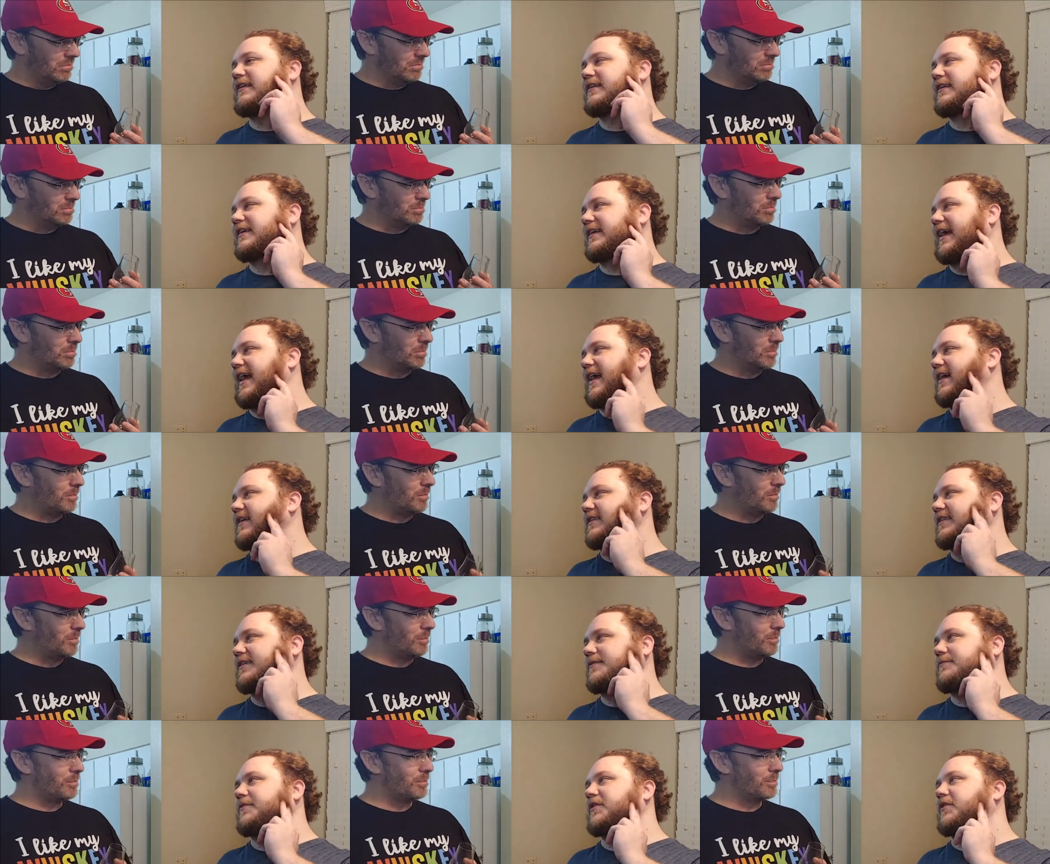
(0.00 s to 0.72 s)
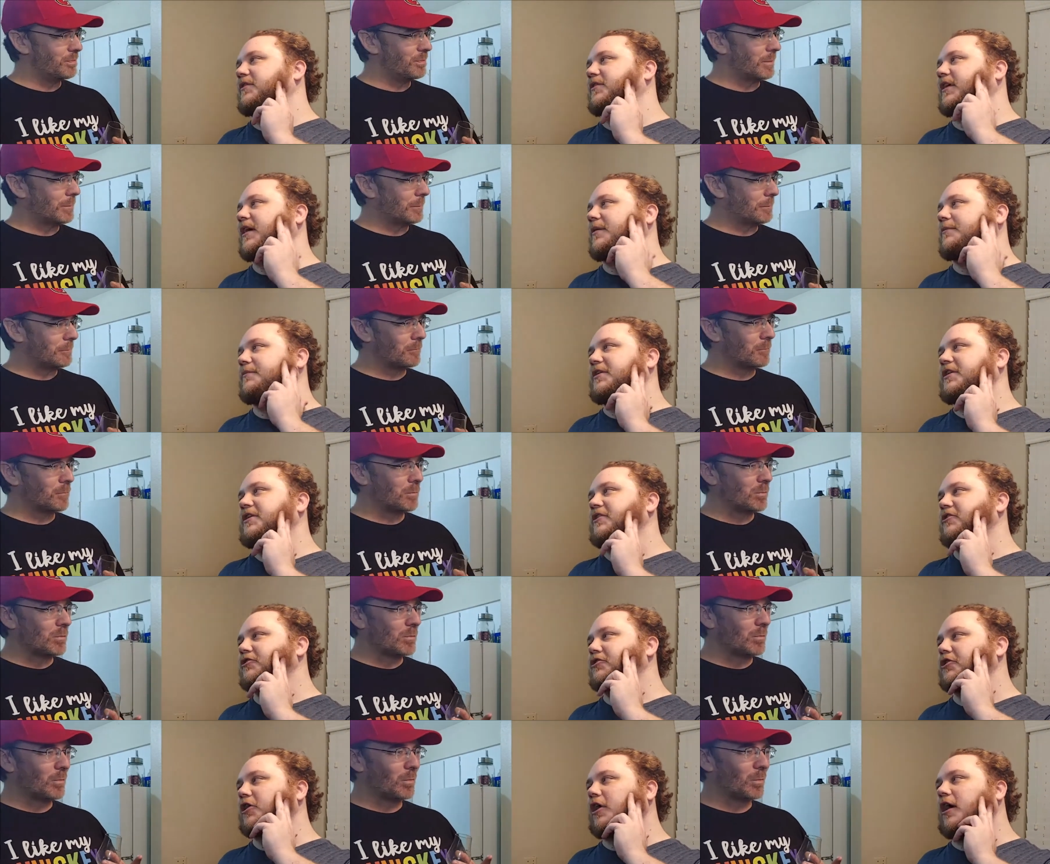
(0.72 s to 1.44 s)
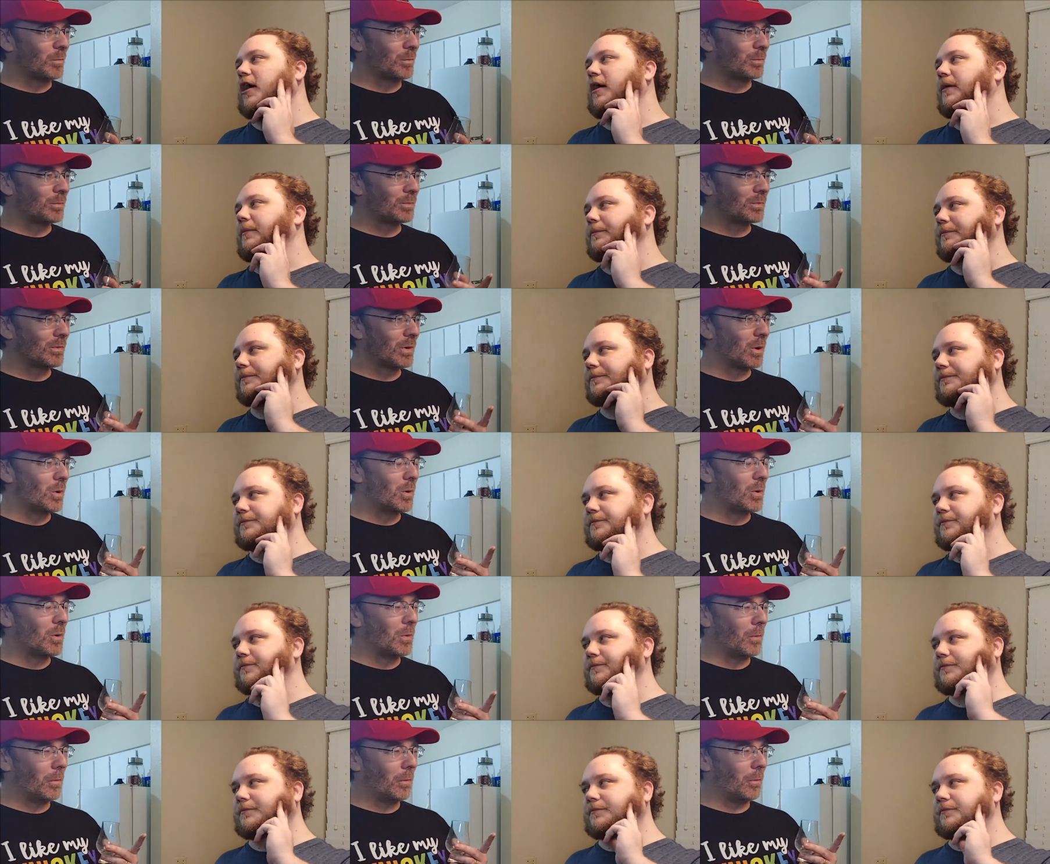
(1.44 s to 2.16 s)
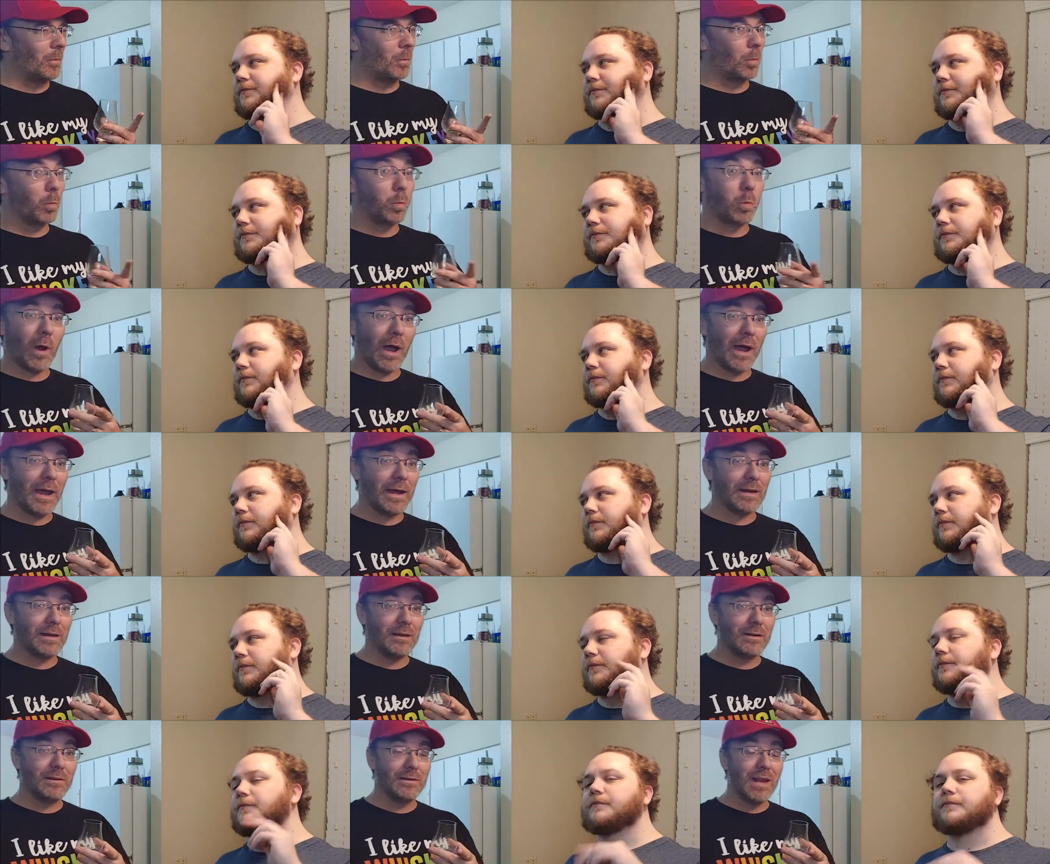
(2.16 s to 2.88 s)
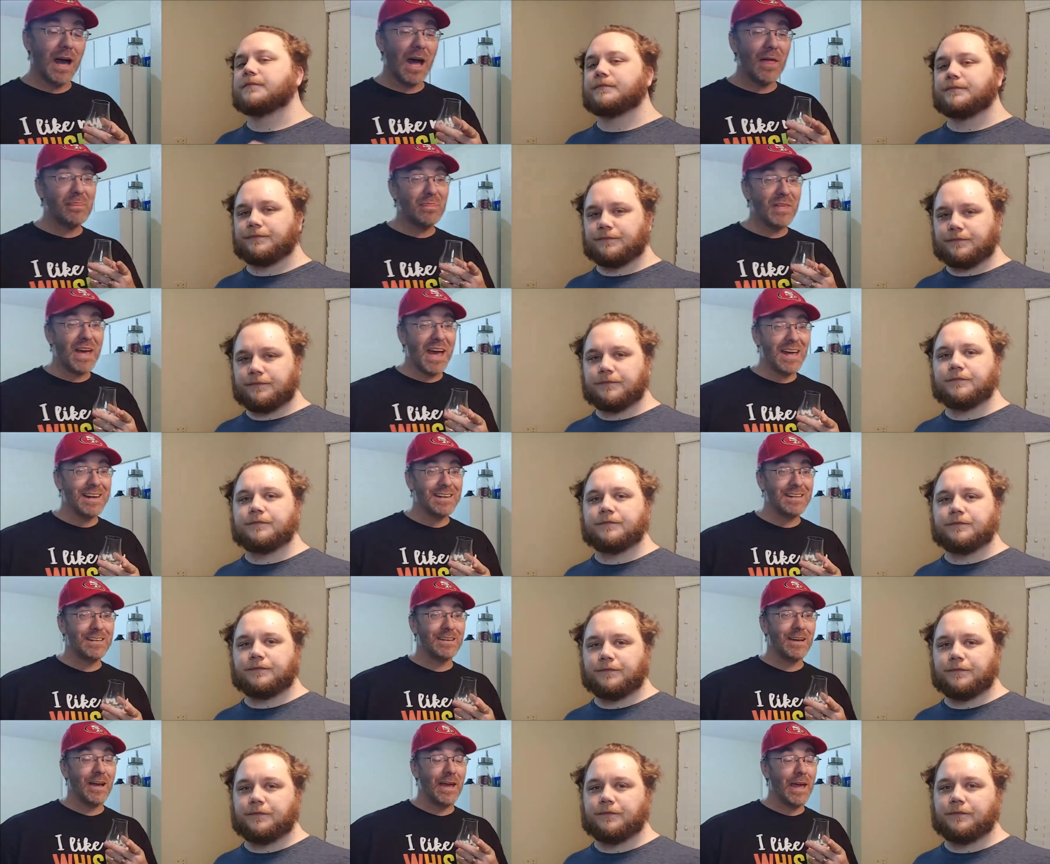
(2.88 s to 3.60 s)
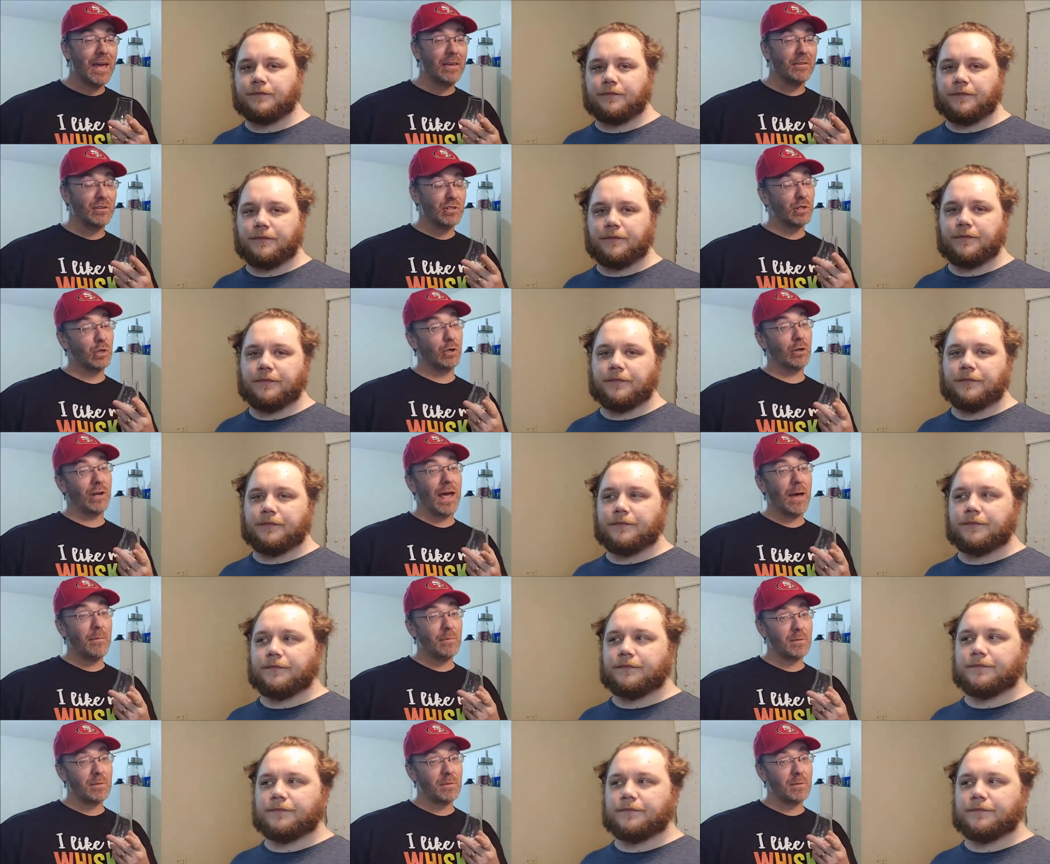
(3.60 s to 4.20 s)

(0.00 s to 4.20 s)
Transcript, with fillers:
Speaker 1: lactic acid buildup in your jaw.
Speaker 2: Right. Not that, hey, this is a